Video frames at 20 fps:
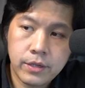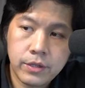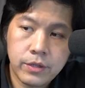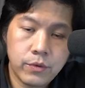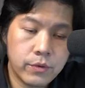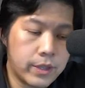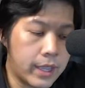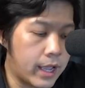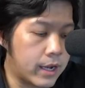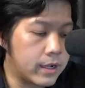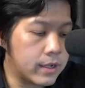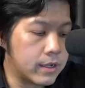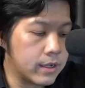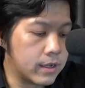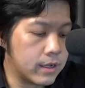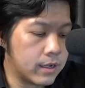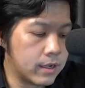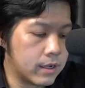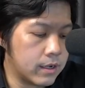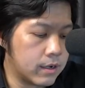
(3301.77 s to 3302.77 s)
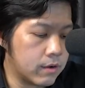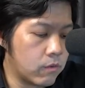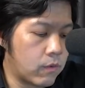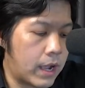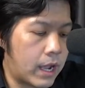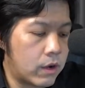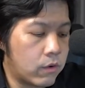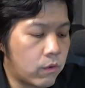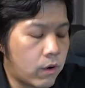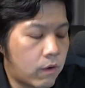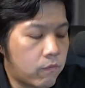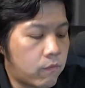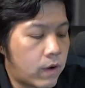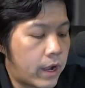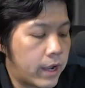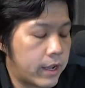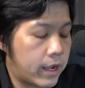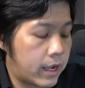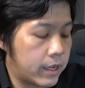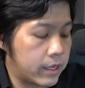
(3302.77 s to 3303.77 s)
you get the value of
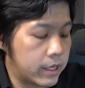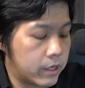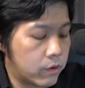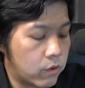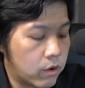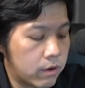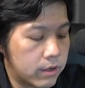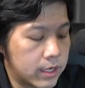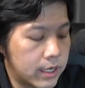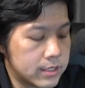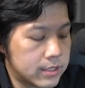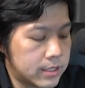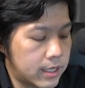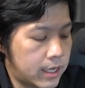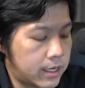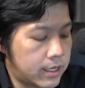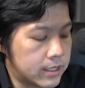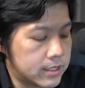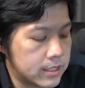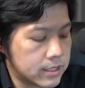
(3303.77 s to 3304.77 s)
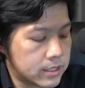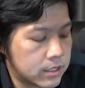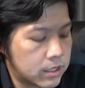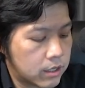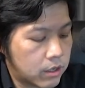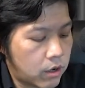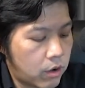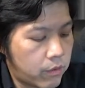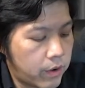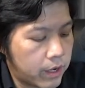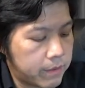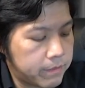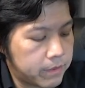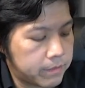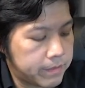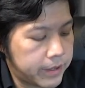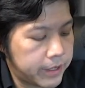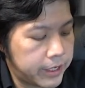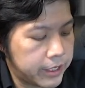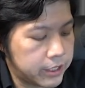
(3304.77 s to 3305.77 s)
yi equal, let's say this is the correct
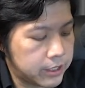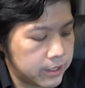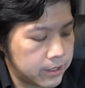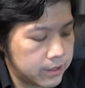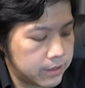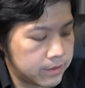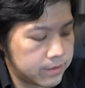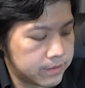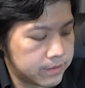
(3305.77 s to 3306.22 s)
prediction,